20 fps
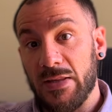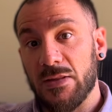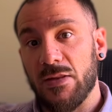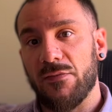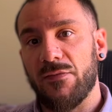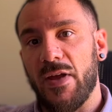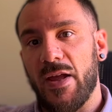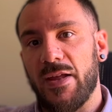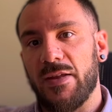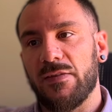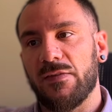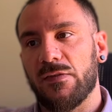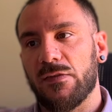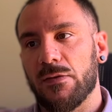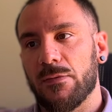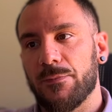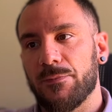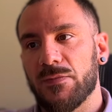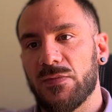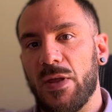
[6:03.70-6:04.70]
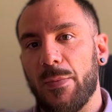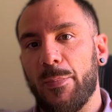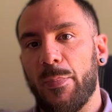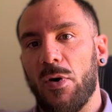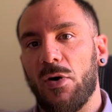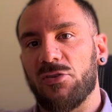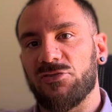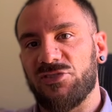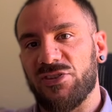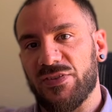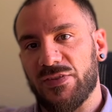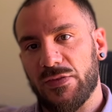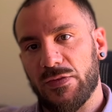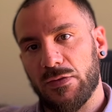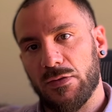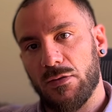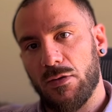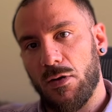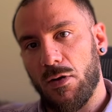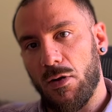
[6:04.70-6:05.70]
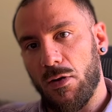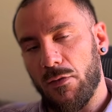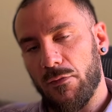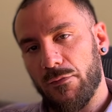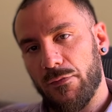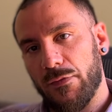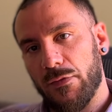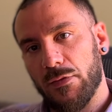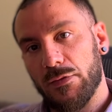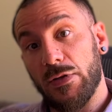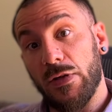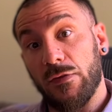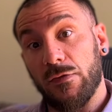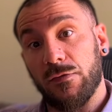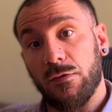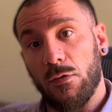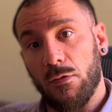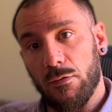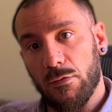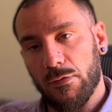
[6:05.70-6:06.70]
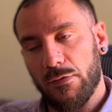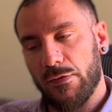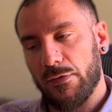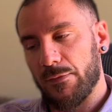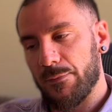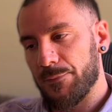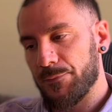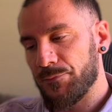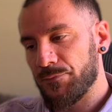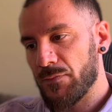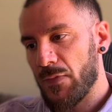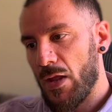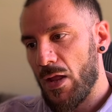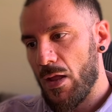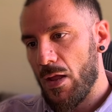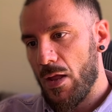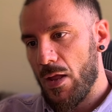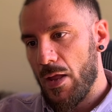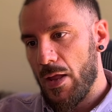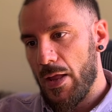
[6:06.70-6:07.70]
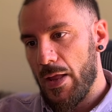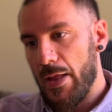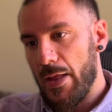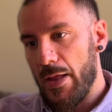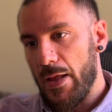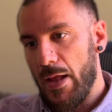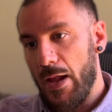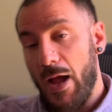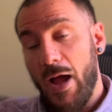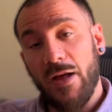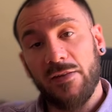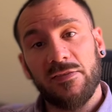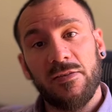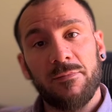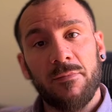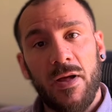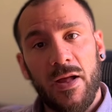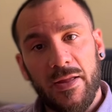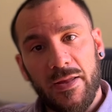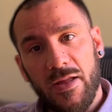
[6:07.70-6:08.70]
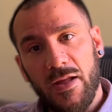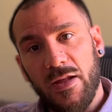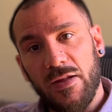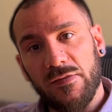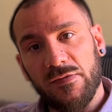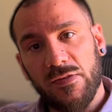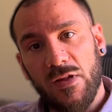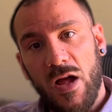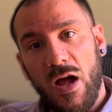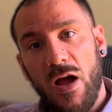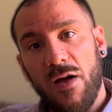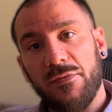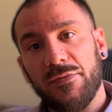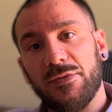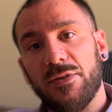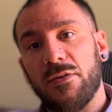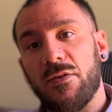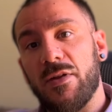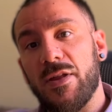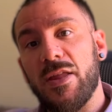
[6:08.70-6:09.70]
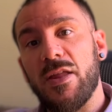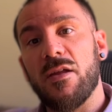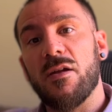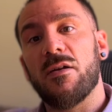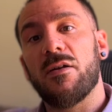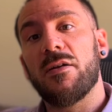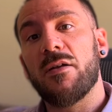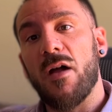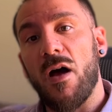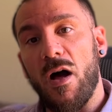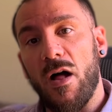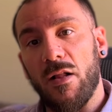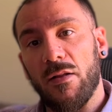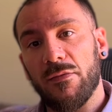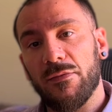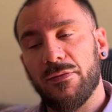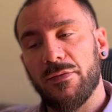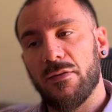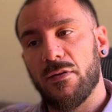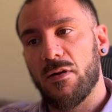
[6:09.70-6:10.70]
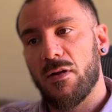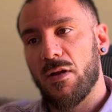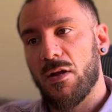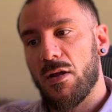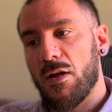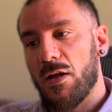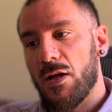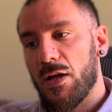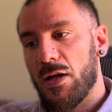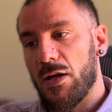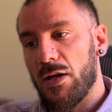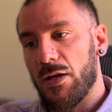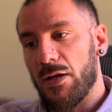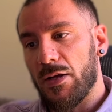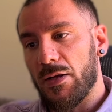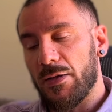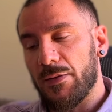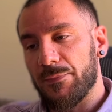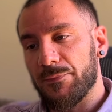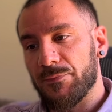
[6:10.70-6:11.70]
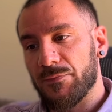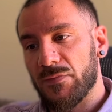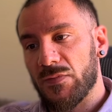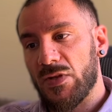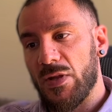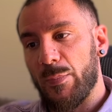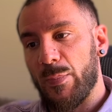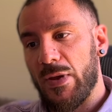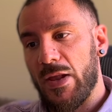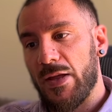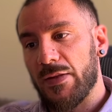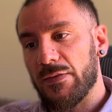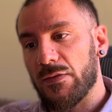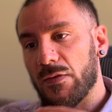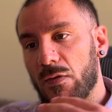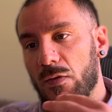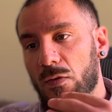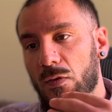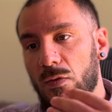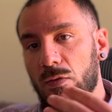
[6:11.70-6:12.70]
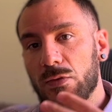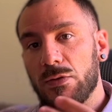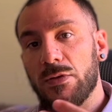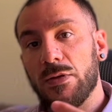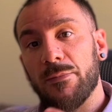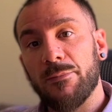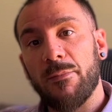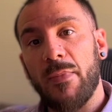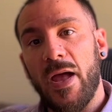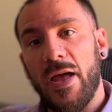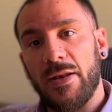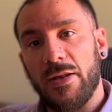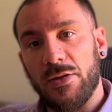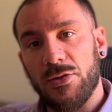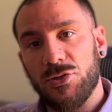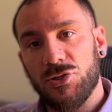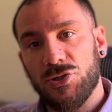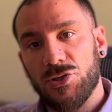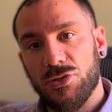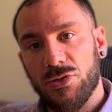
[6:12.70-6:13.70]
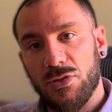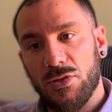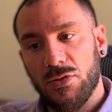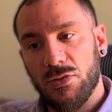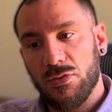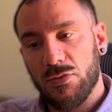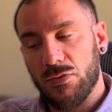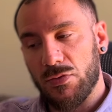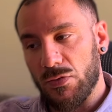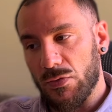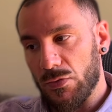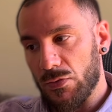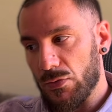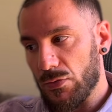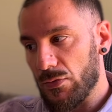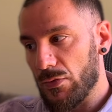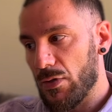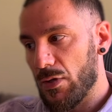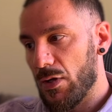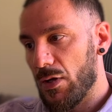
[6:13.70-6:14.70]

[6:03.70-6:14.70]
the vase deposit of this salt. As in my case, after a year and a half, the plant couldn't manage to